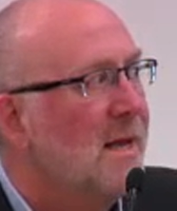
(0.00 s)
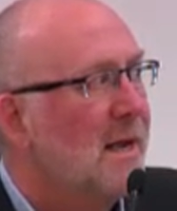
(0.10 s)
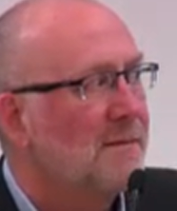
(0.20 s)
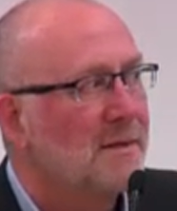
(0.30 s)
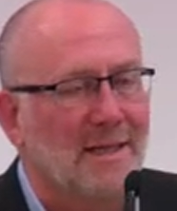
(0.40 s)

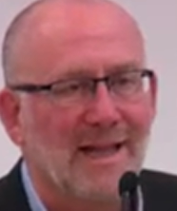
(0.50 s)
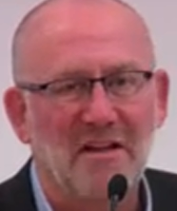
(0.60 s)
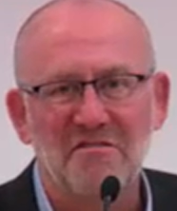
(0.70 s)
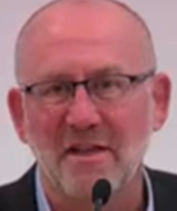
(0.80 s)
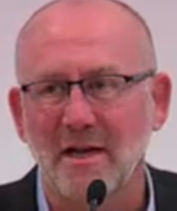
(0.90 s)
And then the
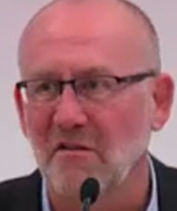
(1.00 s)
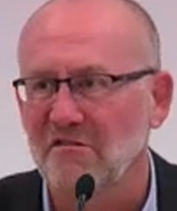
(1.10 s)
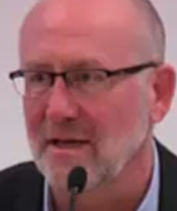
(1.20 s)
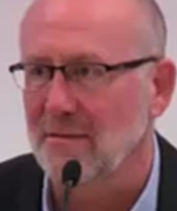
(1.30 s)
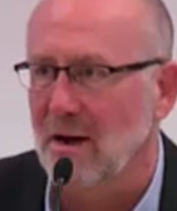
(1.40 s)
last thing I'll
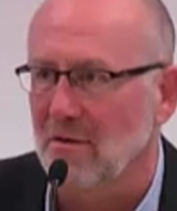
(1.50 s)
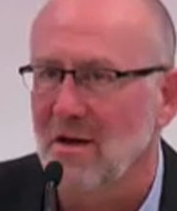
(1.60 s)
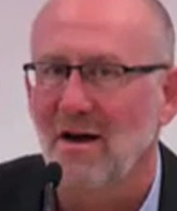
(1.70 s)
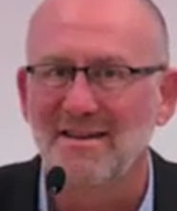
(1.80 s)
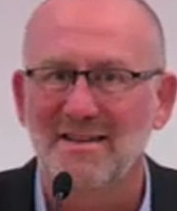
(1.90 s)
say about
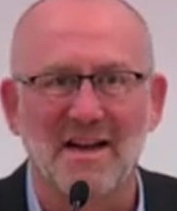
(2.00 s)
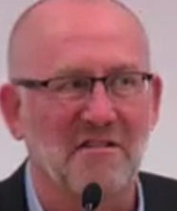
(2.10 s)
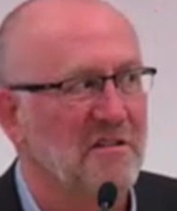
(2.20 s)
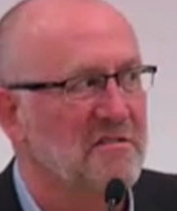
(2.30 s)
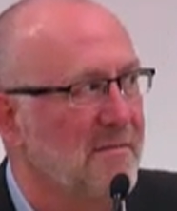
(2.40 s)

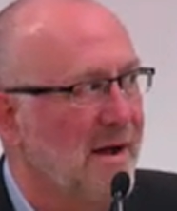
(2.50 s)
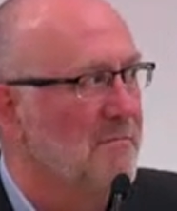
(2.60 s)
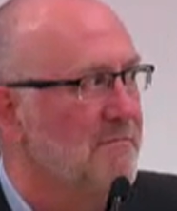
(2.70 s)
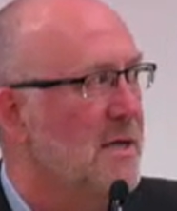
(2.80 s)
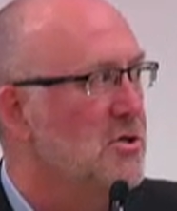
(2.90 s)
context is
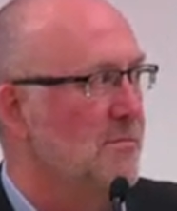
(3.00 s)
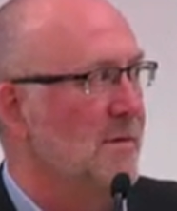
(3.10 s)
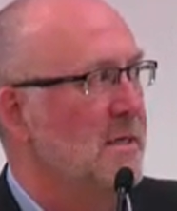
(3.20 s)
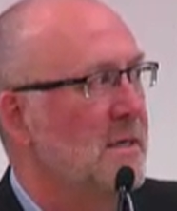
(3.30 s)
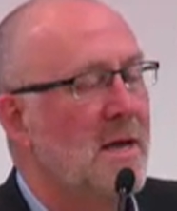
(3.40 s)
about
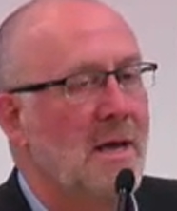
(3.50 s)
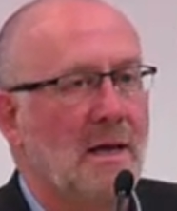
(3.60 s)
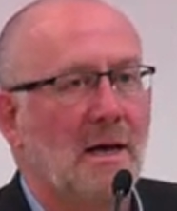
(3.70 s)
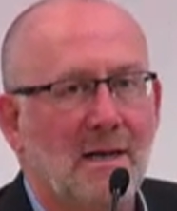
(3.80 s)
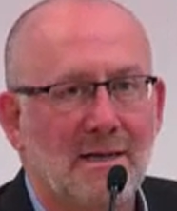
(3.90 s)
measurement.
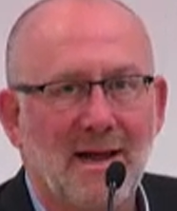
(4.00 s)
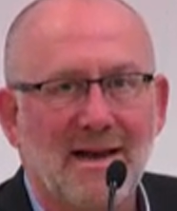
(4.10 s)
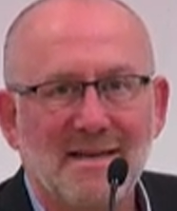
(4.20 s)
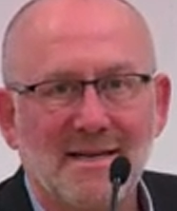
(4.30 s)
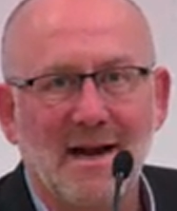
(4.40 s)
In
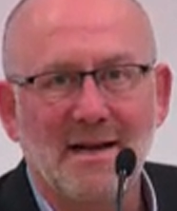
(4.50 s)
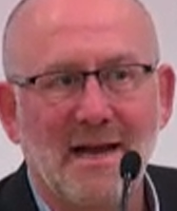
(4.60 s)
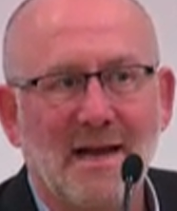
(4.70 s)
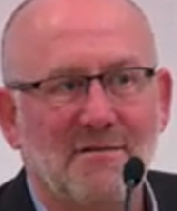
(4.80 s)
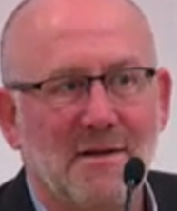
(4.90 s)

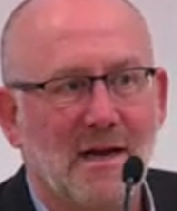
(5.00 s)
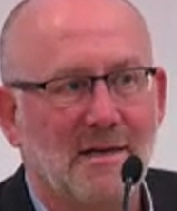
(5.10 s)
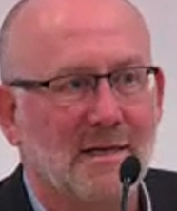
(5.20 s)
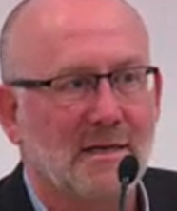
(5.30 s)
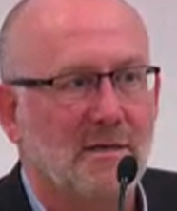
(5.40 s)
1998, VA
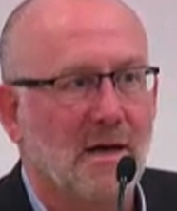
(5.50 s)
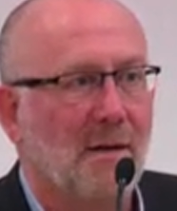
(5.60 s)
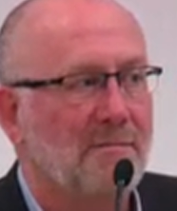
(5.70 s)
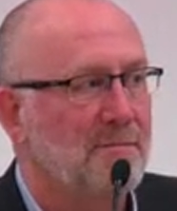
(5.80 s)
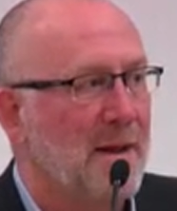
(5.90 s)
did
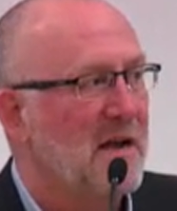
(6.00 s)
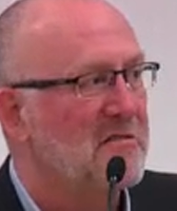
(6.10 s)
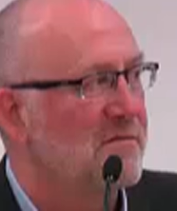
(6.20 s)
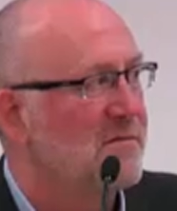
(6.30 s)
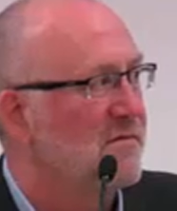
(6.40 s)
adopt pain
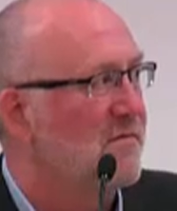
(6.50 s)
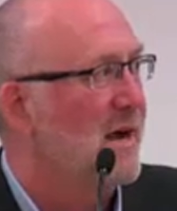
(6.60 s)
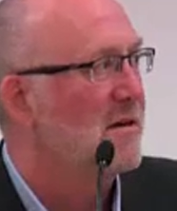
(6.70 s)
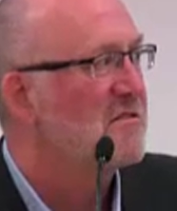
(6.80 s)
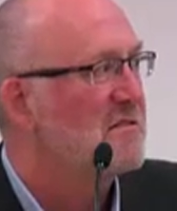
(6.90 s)
as the fifth
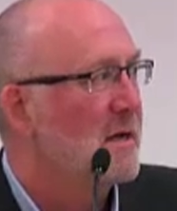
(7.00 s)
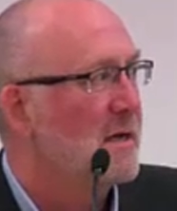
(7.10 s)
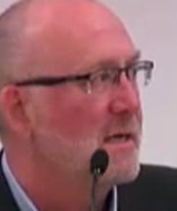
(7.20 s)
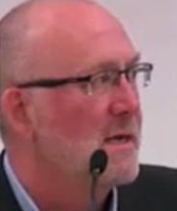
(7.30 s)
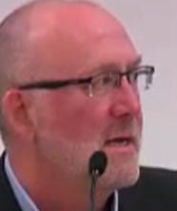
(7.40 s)
vital
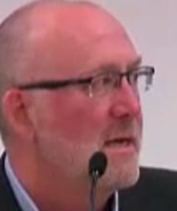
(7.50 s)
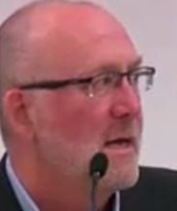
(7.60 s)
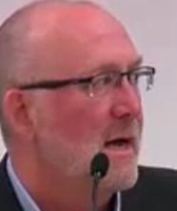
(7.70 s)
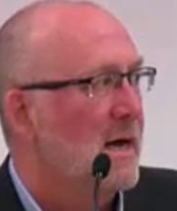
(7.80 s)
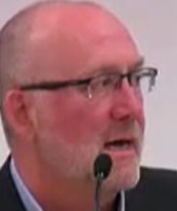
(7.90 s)
sign.
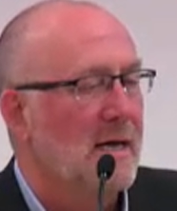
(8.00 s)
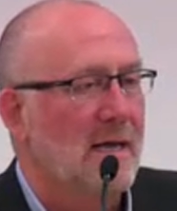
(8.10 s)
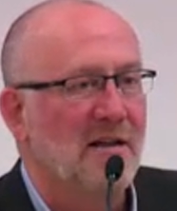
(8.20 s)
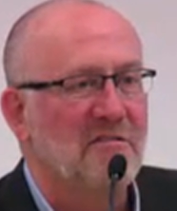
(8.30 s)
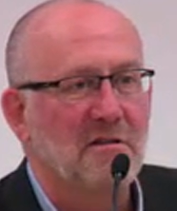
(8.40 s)

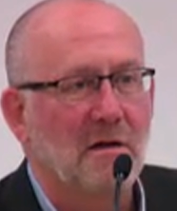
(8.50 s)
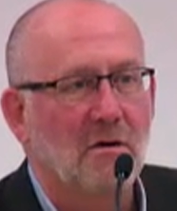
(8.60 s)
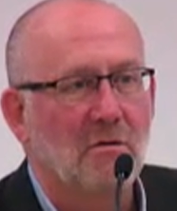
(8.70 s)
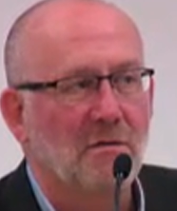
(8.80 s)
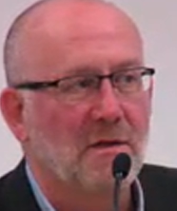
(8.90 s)
And
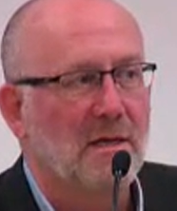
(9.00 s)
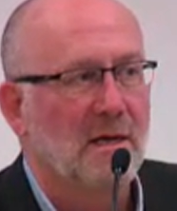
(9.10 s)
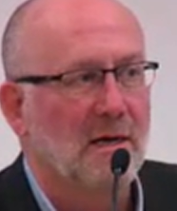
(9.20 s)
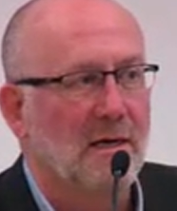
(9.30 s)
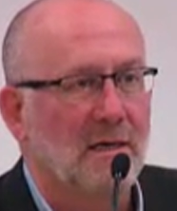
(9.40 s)
so the
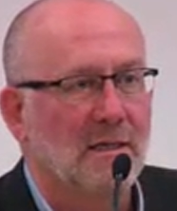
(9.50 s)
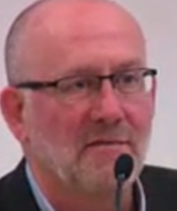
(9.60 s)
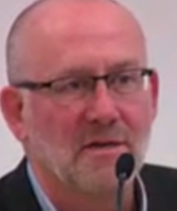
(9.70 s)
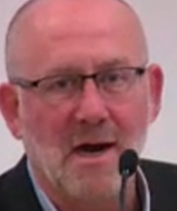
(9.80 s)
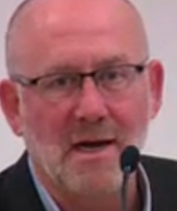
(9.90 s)

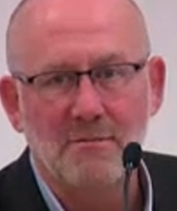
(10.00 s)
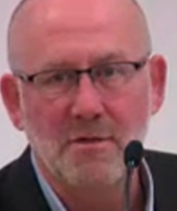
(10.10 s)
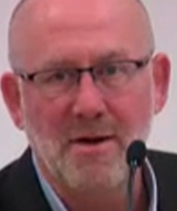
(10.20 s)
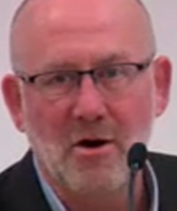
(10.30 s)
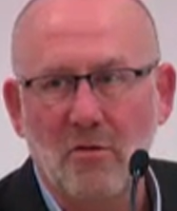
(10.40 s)
11-item
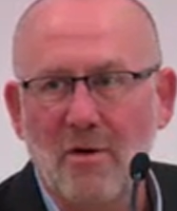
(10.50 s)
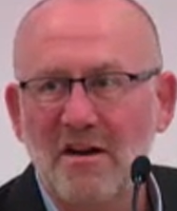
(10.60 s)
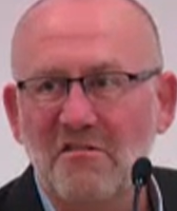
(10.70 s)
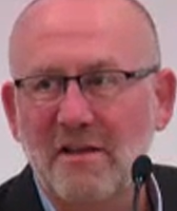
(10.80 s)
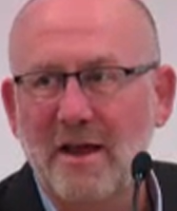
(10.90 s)
numeric
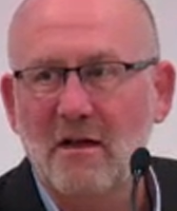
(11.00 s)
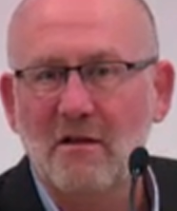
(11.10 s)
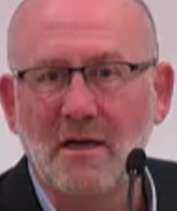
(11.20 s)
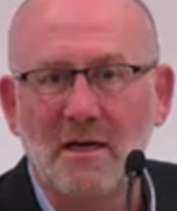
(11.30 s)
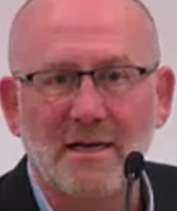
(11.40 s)
rating
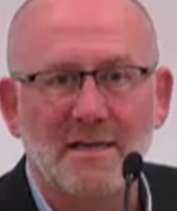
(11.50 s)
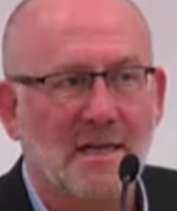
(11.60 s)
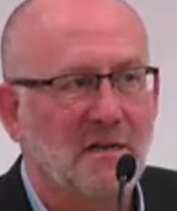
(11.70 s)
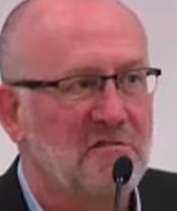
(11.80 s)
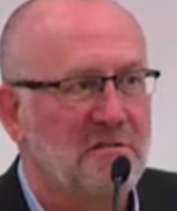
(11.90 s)
scale
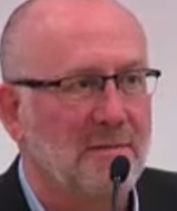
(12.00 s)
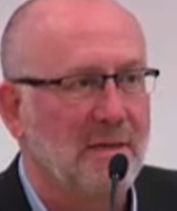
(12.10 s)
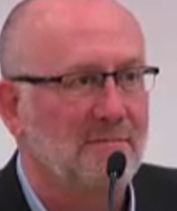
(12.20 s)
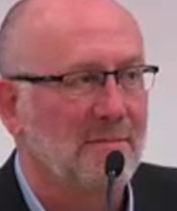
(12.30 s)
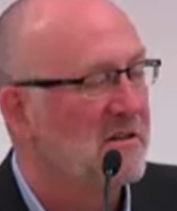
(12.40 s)
continues to
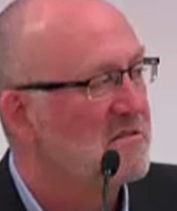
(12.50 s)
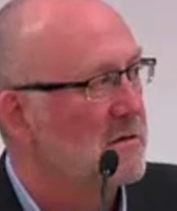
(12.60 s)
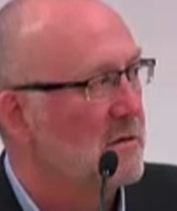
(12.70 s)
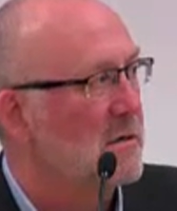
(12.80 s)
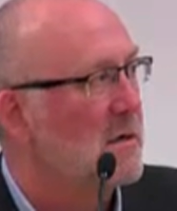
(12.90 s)
be
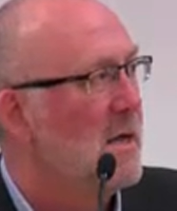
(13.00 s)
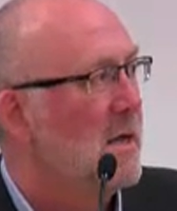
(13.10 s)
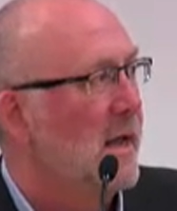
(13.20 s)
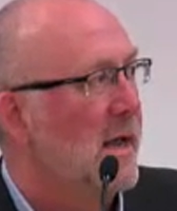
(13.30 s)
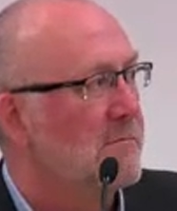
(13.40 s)
administered
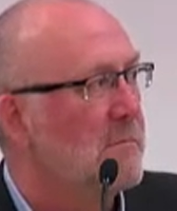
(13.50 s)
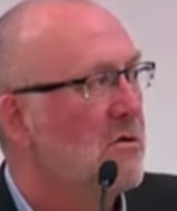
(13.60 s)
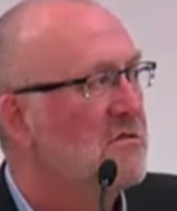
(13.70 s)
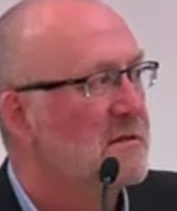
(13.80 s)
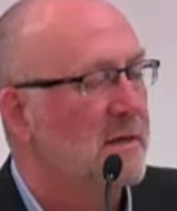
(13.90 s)
at
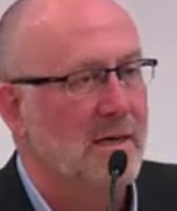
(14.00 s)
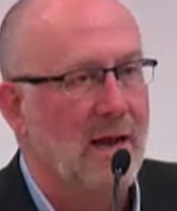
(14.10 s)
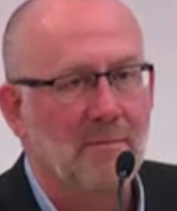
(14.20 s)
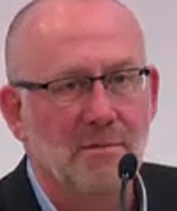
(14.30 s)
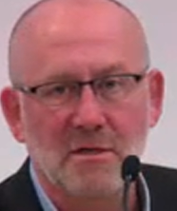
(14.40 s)
most
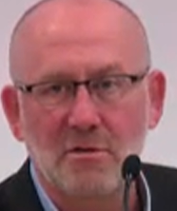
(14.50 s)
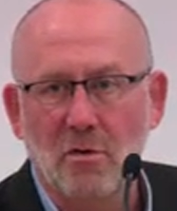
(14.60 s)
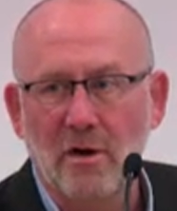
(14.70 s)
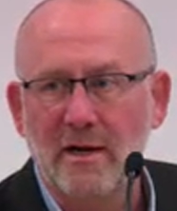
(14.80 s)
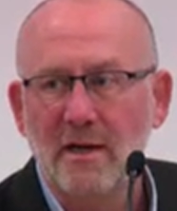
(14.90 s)

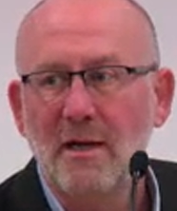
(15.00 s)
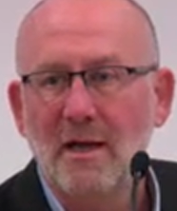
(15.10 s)
ambulatory